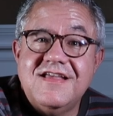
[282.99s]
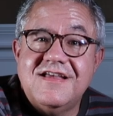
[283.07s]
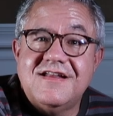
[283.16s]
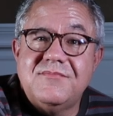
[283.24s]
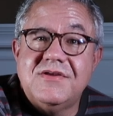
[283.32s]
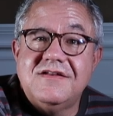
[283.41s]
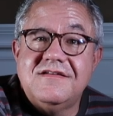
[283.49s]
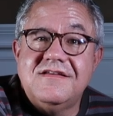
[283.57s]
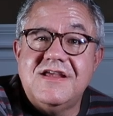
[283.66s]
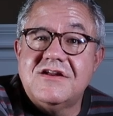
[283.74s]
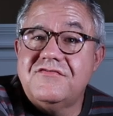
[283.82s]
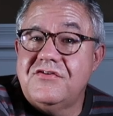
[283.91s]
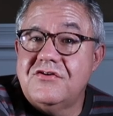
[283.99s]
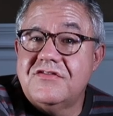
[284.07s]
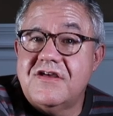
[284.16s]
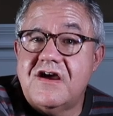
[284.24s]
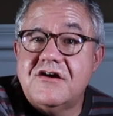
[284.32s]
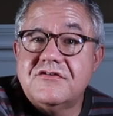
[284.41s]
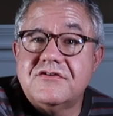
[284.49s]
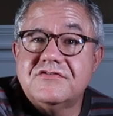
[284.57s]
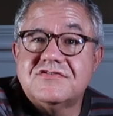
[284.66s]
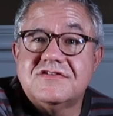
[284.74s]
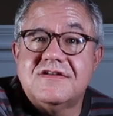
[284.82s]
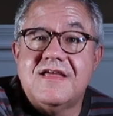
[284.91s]
And I've been interviewing the
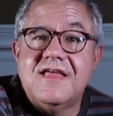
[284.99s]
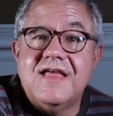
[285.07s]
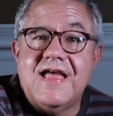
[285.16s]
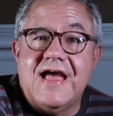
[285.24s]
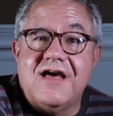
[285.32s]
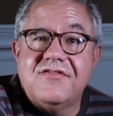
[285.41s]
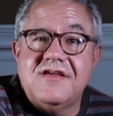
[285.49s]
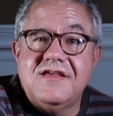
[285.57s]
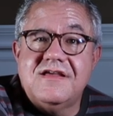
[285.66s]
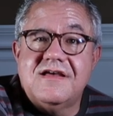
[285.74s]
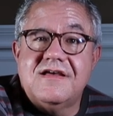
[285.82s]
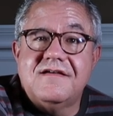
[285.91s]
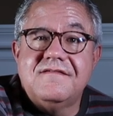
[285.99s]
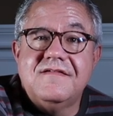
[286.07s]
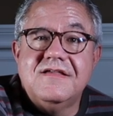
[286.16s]
owners and how they, uh,